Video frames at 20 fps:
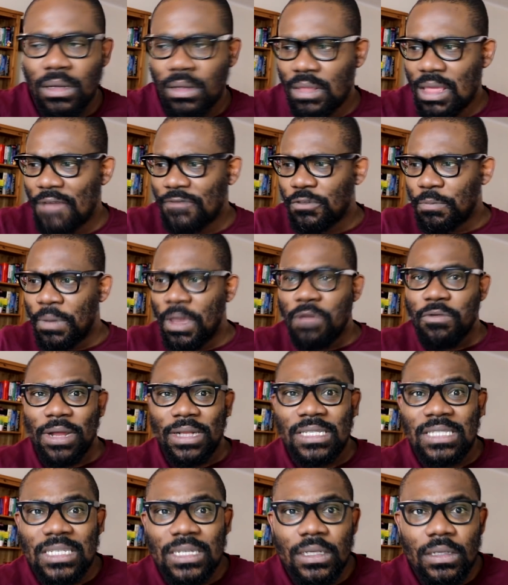they have to pay
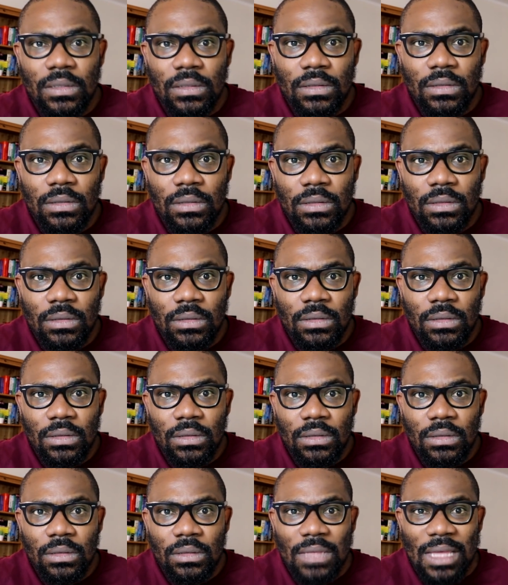rent,
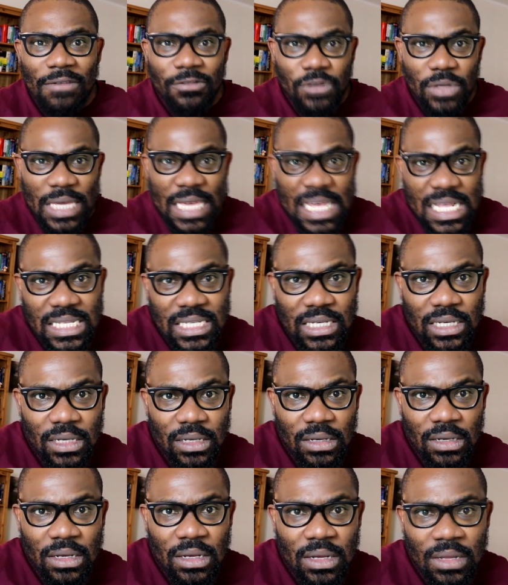they have to eat,
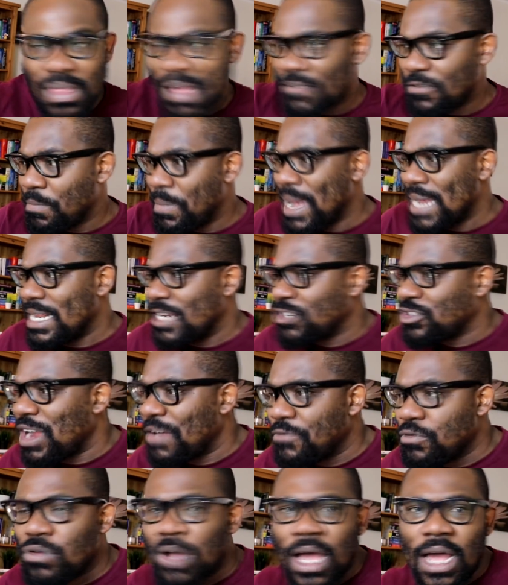they have to buy their
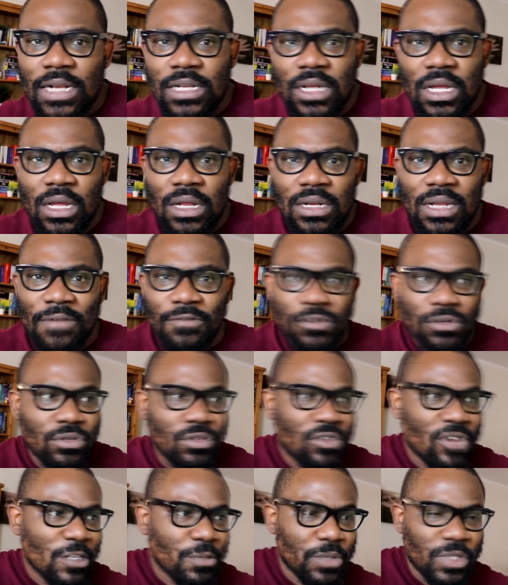travel card, they have to
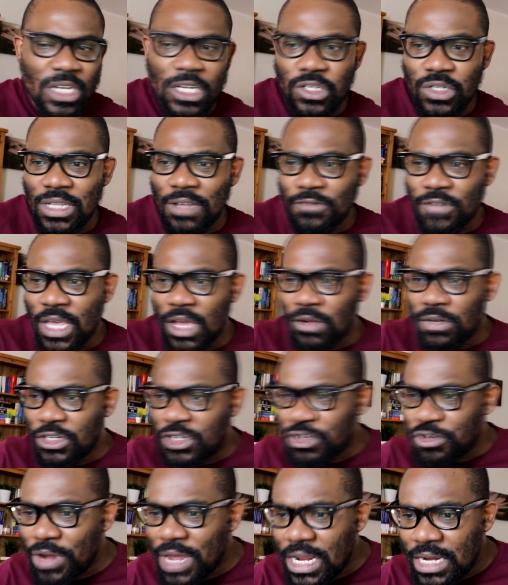transportation, they have to get on the
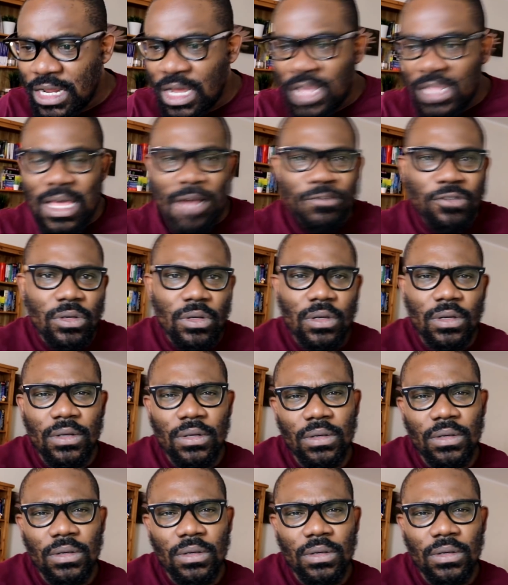train, they have to...